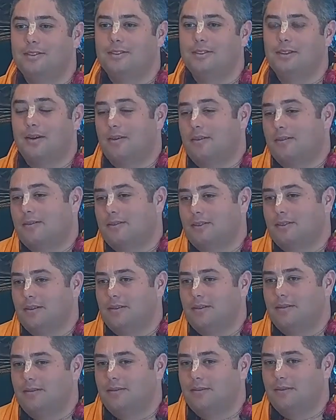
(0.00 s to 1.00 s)
So it's, a,
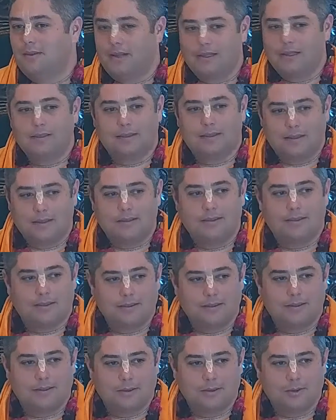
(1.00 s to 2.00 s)
it's, it's,
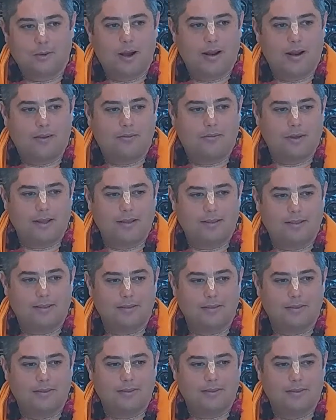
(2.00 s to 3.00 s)
it's quite
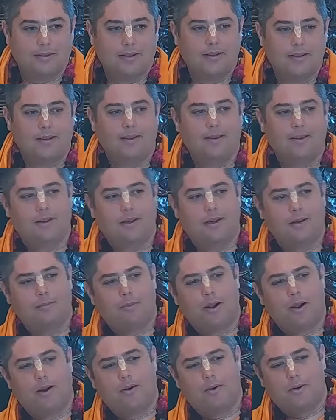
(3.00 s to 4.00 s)
offensive. You
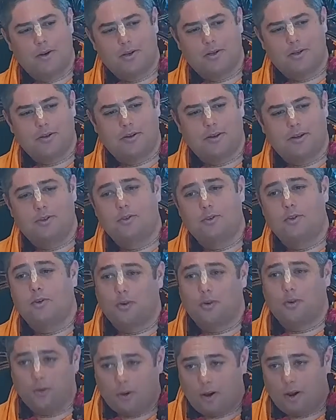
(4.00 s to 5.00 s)
compare Krishna to
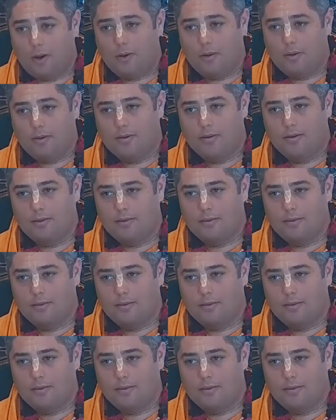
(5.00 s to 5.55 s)
a crow.